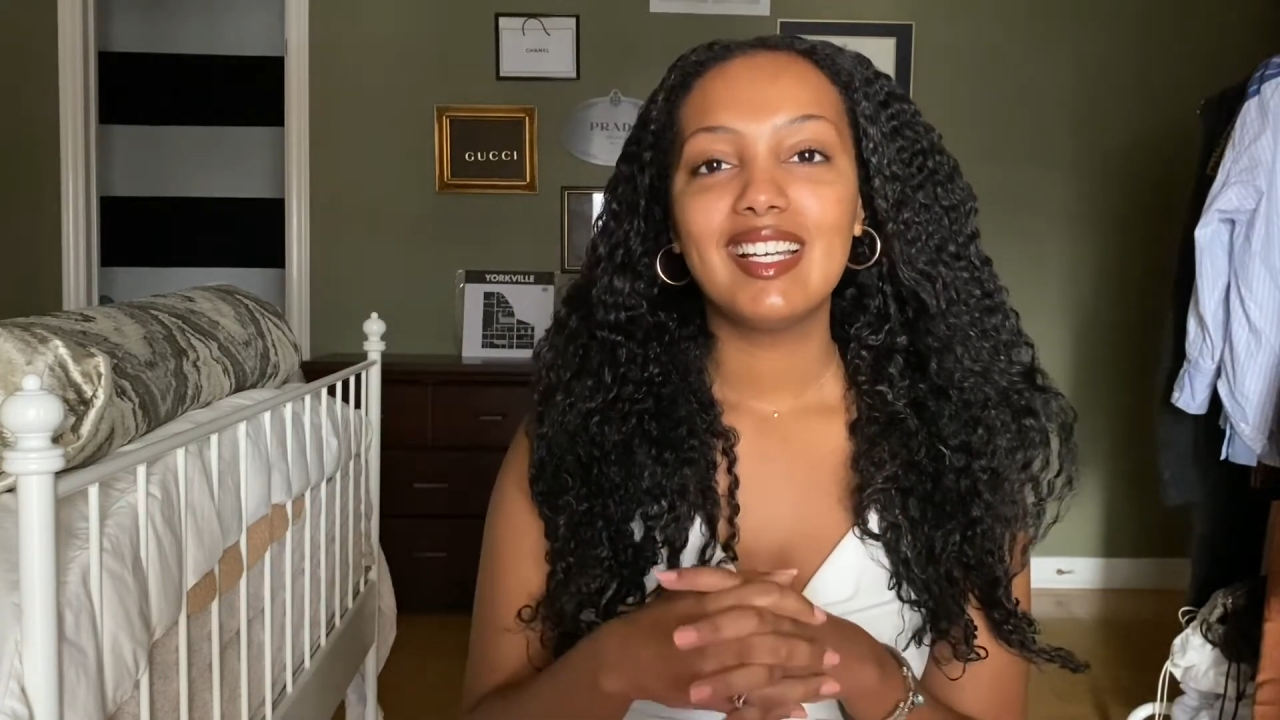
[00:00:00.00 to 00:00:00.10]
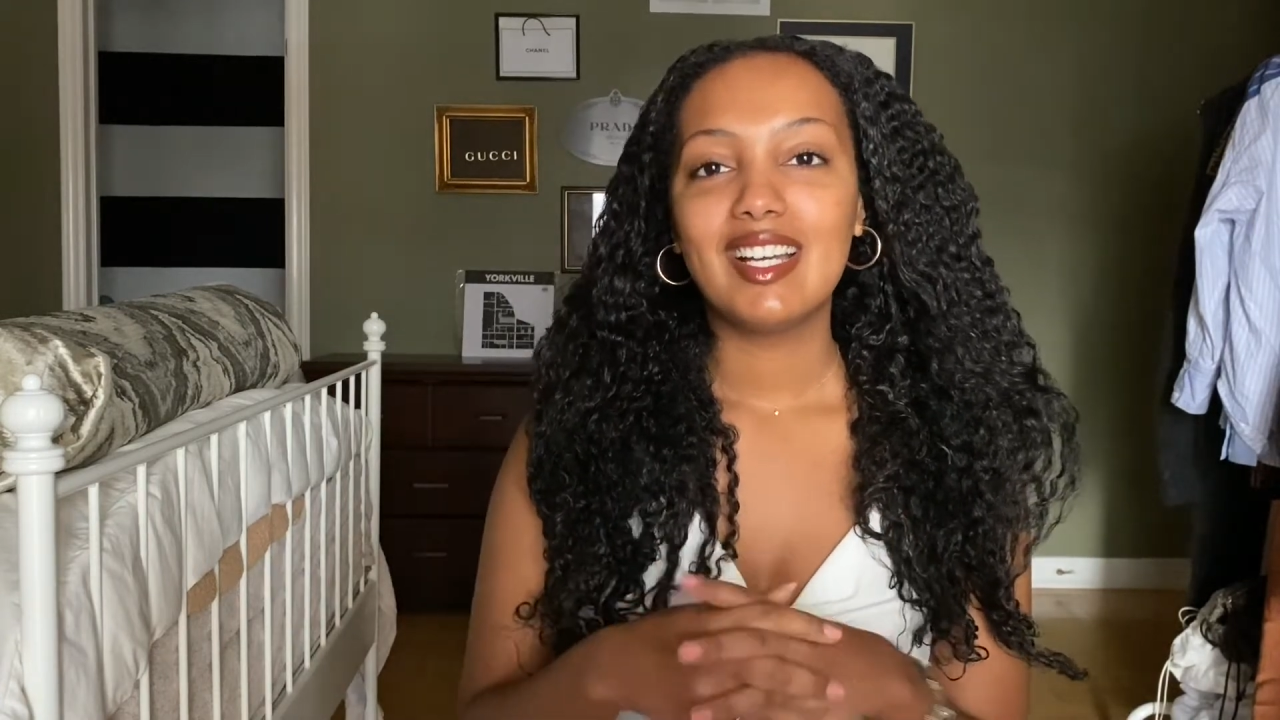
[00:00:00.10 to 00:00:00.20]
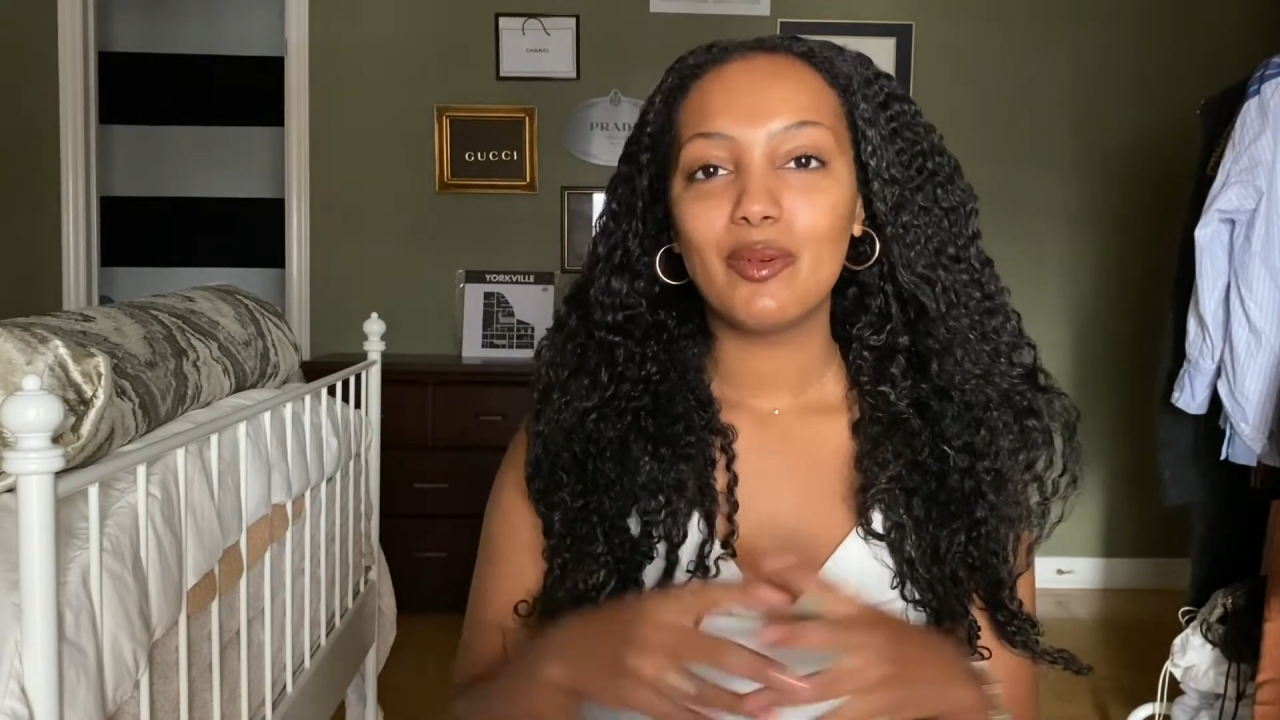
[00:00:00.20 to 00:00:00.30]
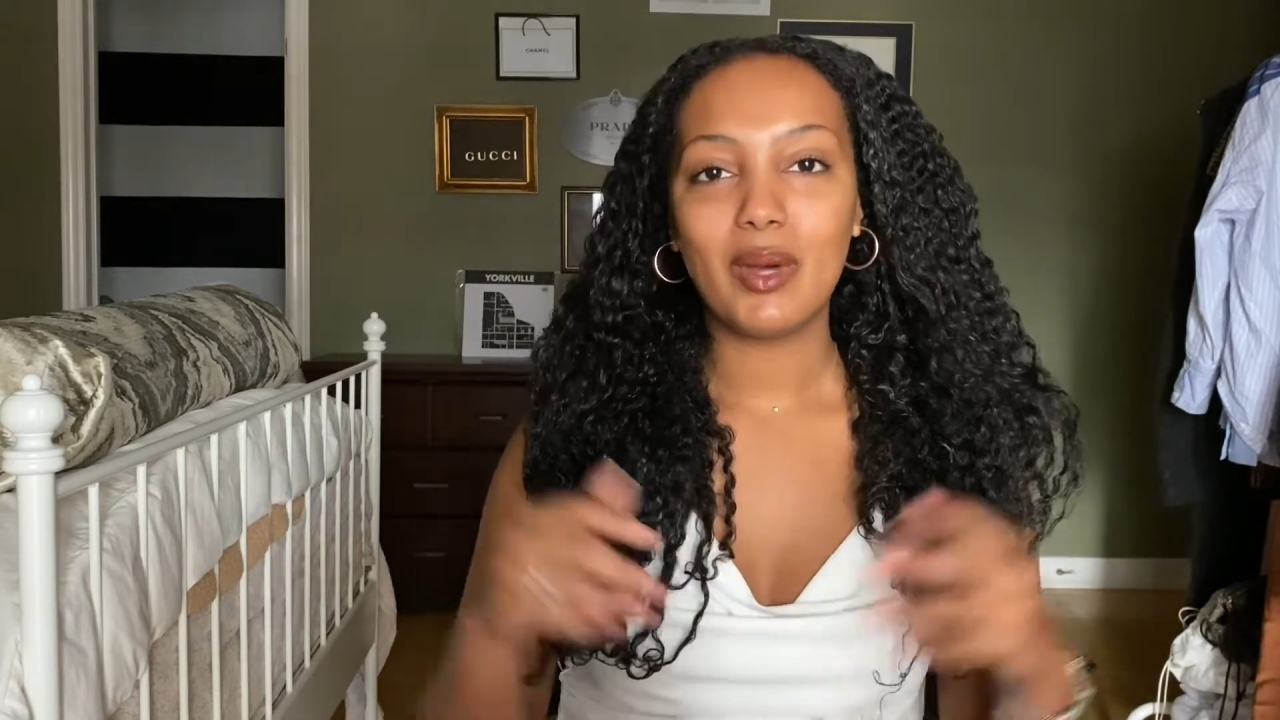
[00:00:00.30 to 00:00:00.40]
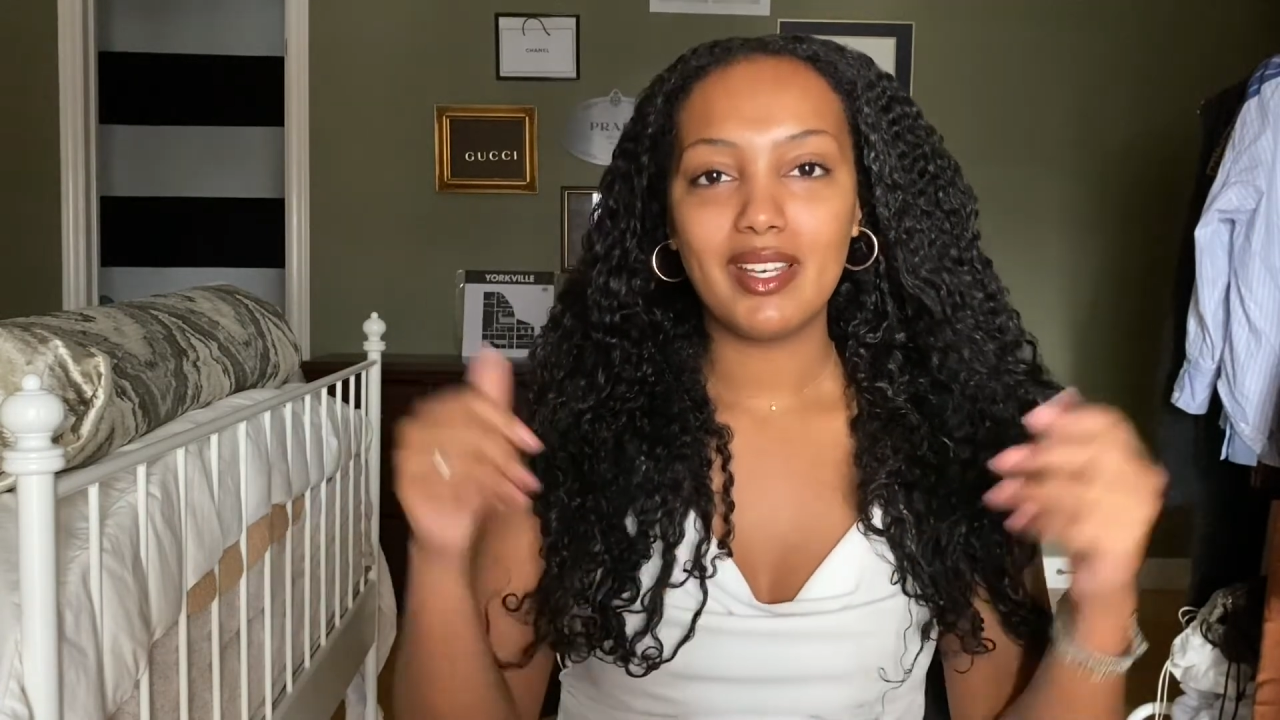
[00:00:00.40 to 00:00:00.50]

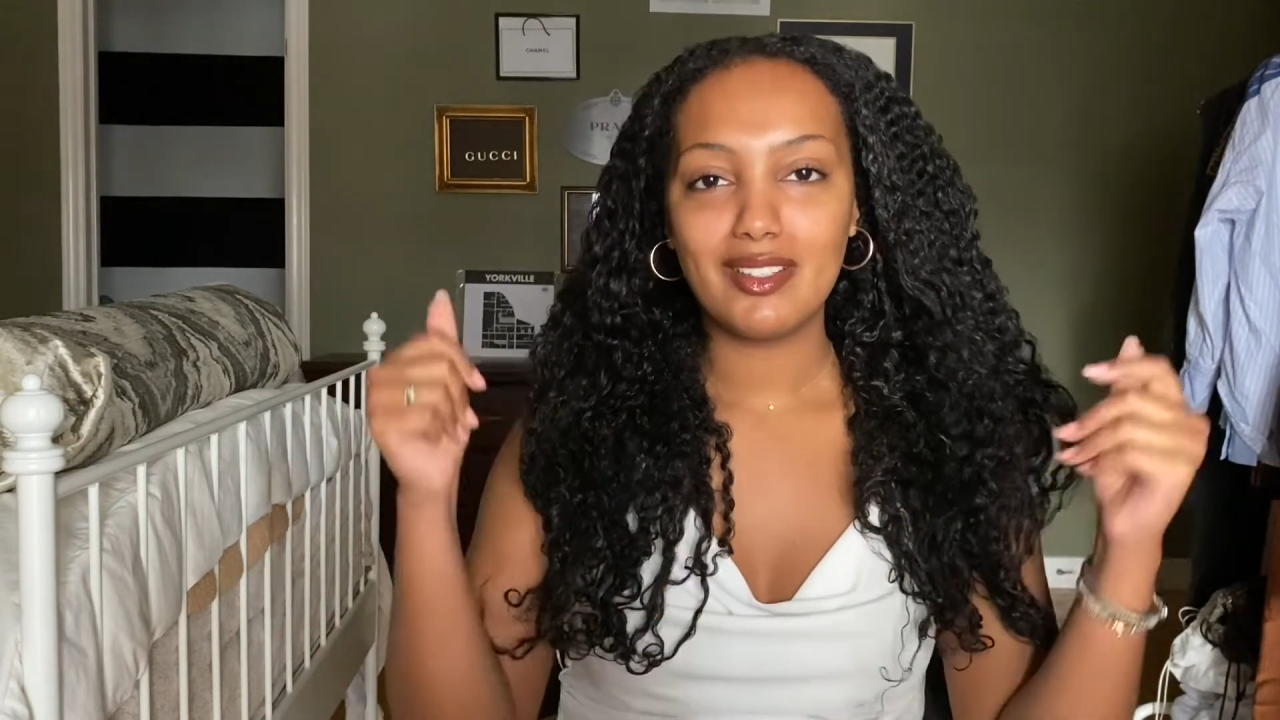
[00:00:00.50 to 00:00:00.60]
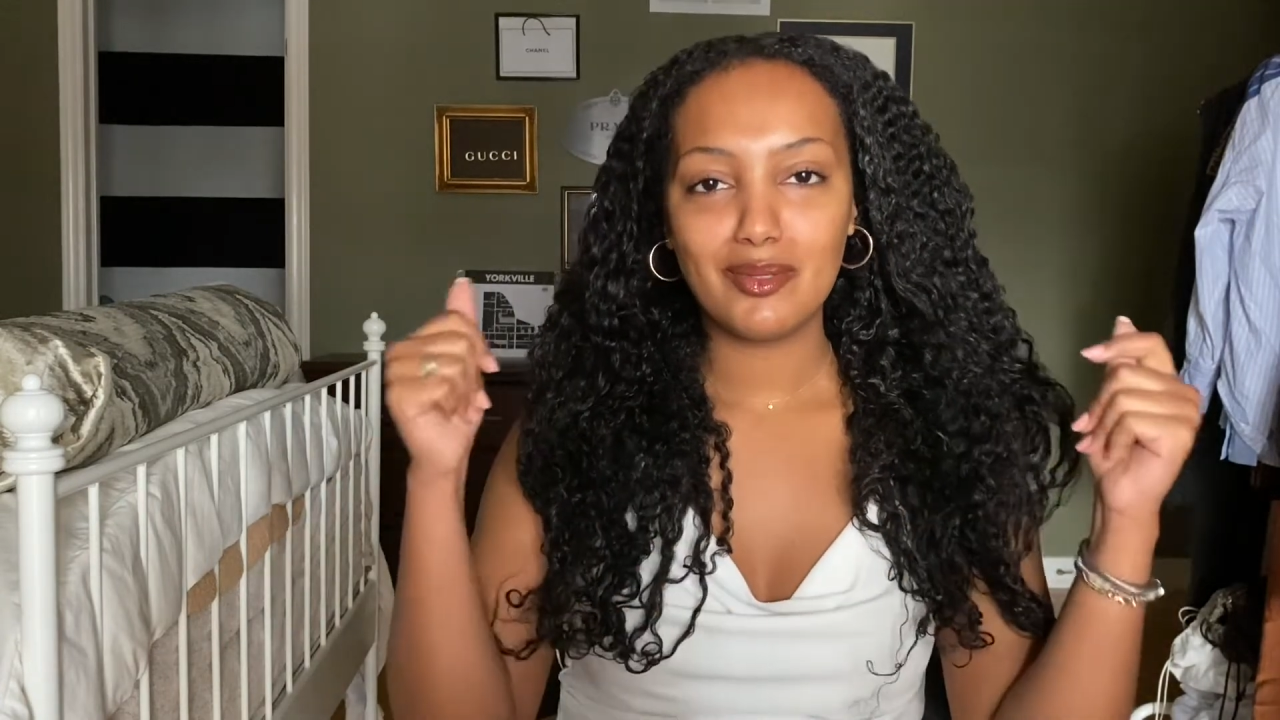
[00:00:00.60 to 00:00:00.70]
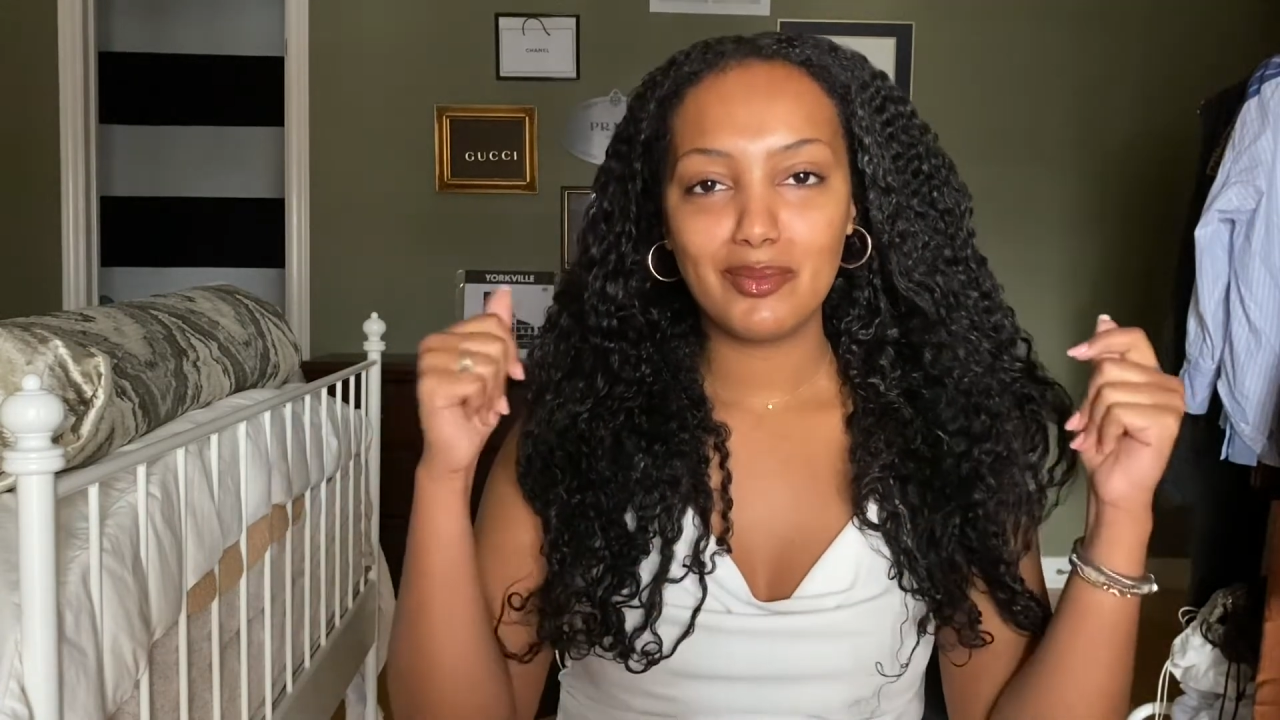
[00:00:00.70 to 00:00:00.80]
when